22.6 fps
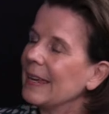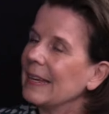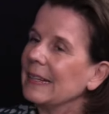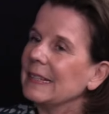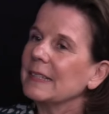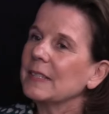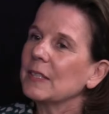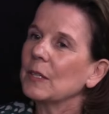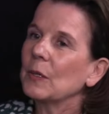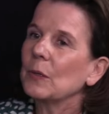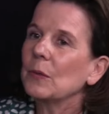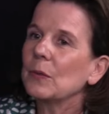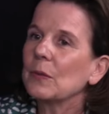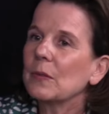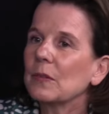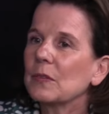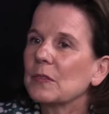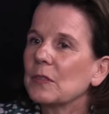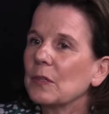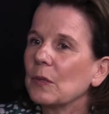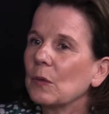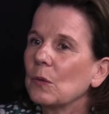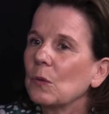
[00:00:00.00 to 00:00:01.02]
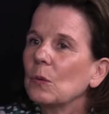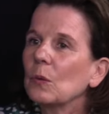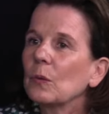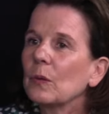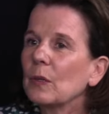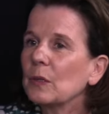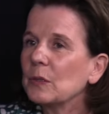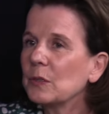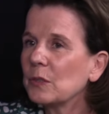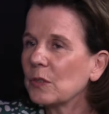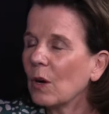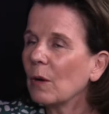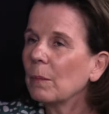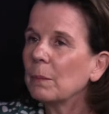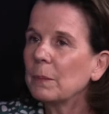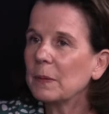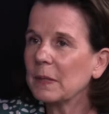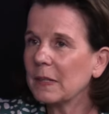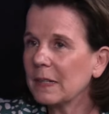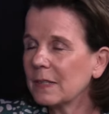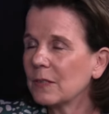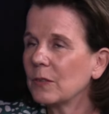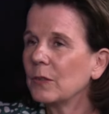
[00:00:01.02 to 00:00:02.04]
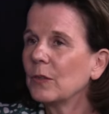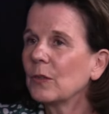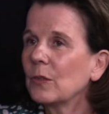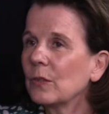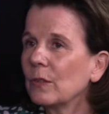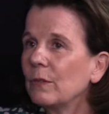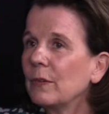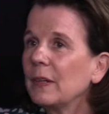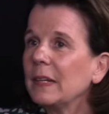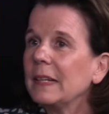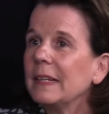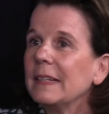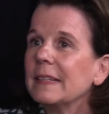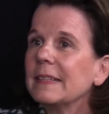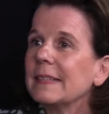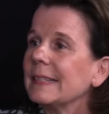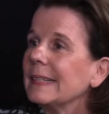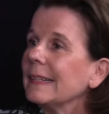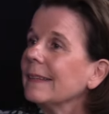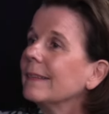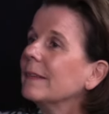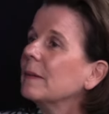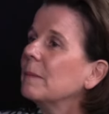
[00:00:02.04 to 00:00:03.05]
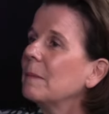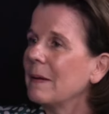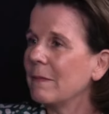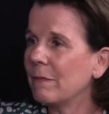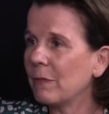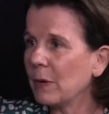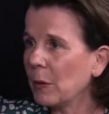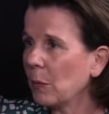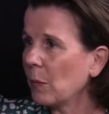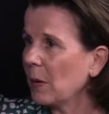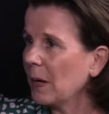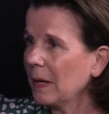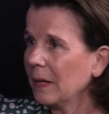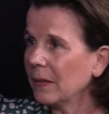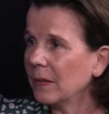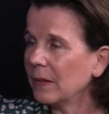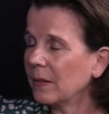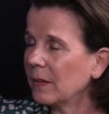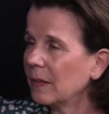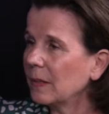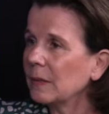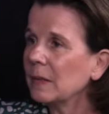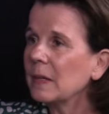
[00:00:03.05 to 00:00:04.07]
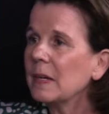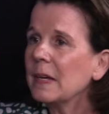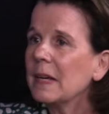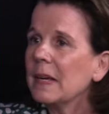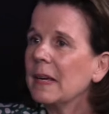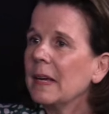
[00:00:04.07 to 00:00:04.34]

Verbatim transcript: yeah. So so all those topics you could really see them everywhere, you know.